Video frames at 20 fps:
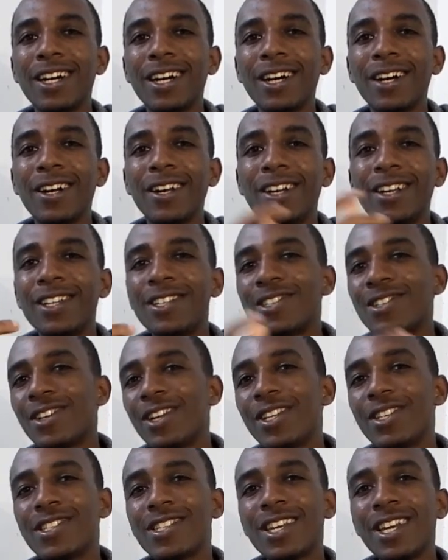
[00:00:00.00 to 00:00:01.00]
uh, so
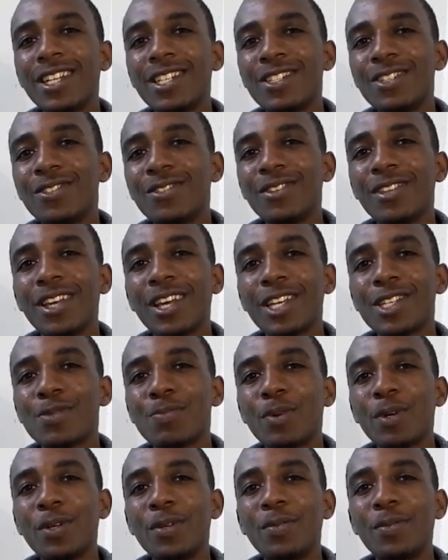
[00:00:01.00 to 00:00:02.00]
let's get into the
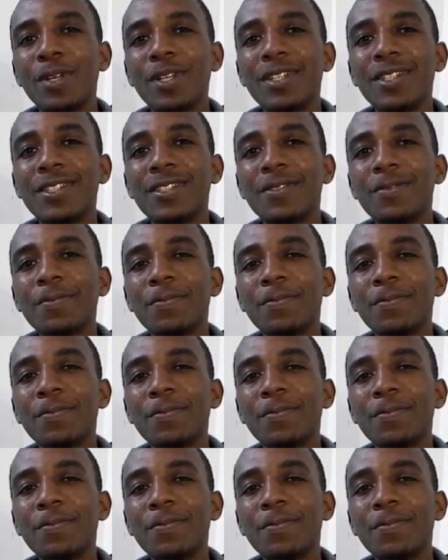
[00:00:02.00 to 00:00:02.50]
experiment.